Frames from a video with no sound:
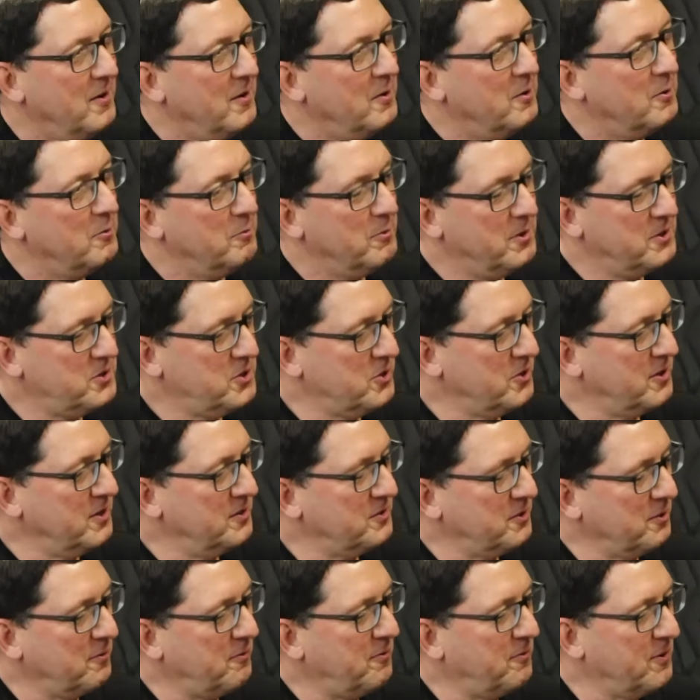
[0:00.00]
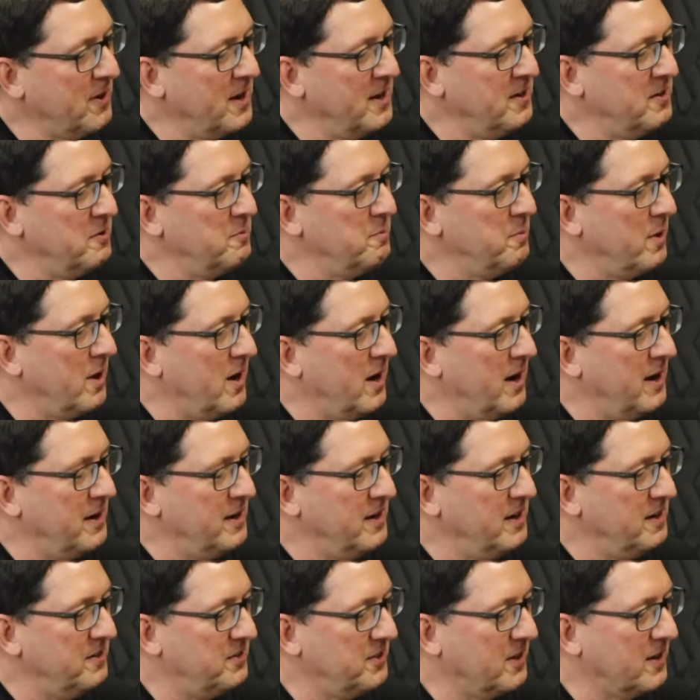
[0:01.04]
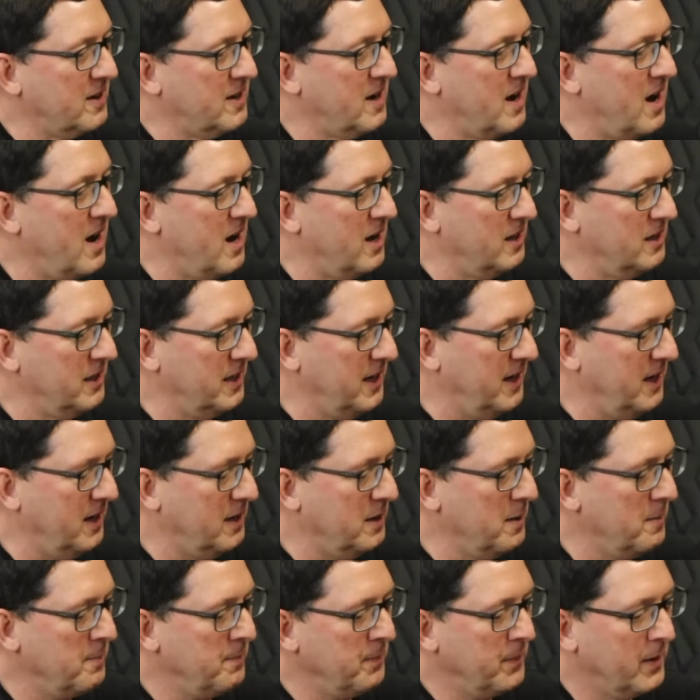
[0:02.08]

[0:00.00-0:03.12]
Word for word: Richard is a friend of mine, he's a colleague.